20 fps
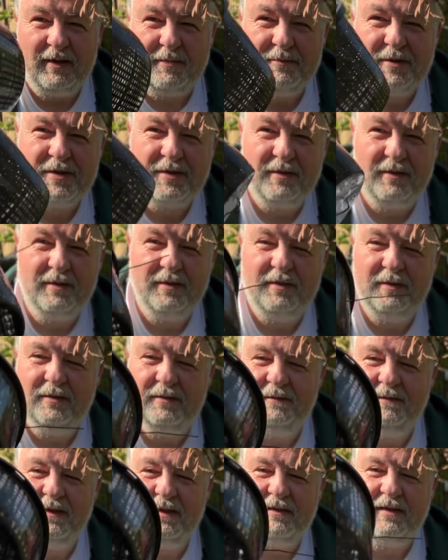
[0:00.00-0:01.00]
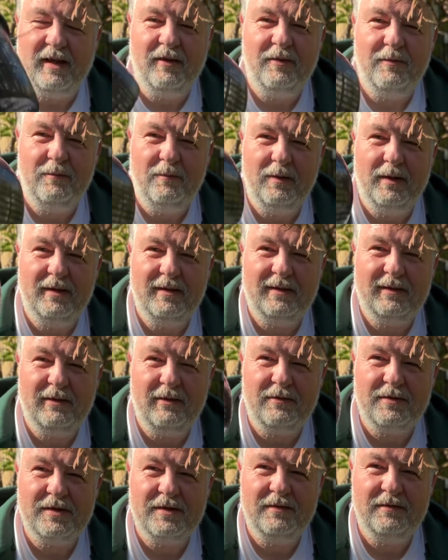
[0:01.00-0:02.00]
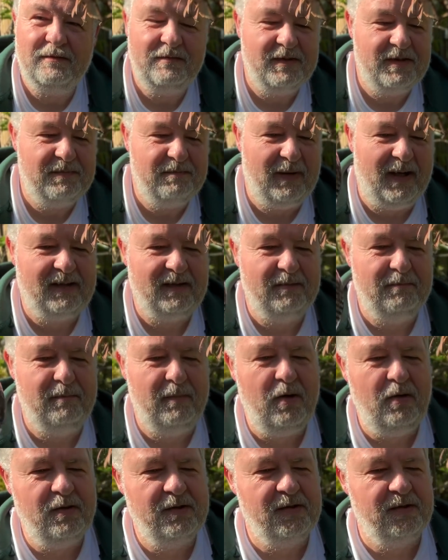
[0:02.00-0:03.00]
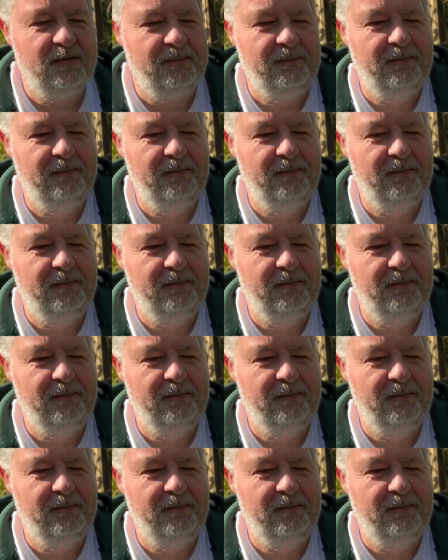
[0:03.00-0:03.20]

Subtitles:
I'm just going to fill that up with lots of sphagnum moss